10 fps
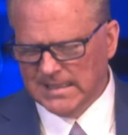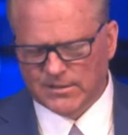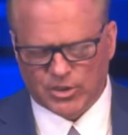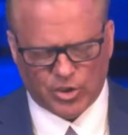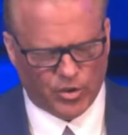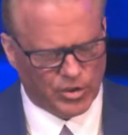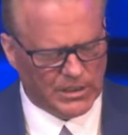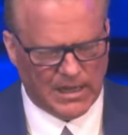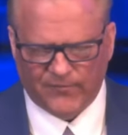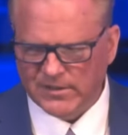the church
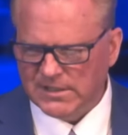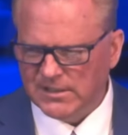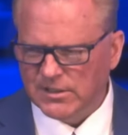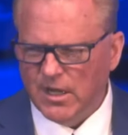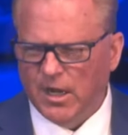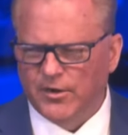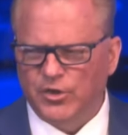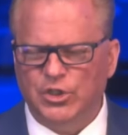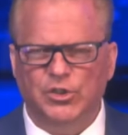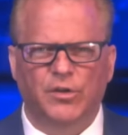in Ephesus
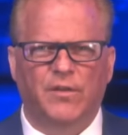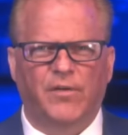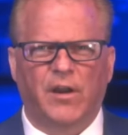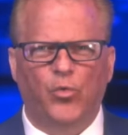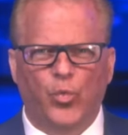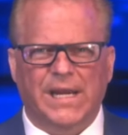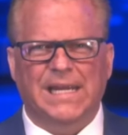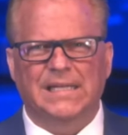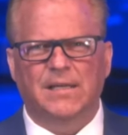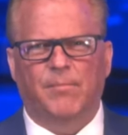understood the very
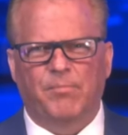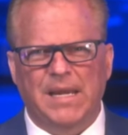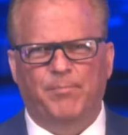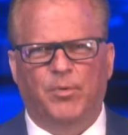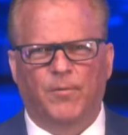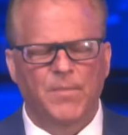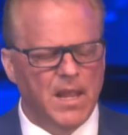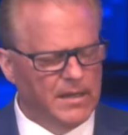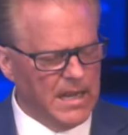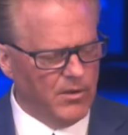wicked people.
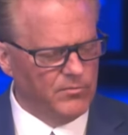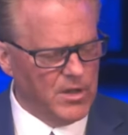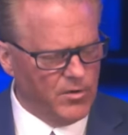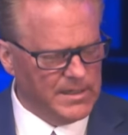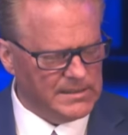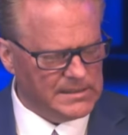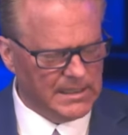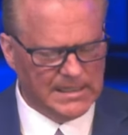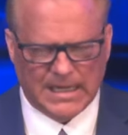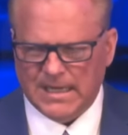Now, notice
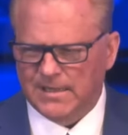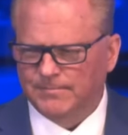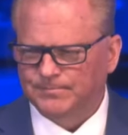again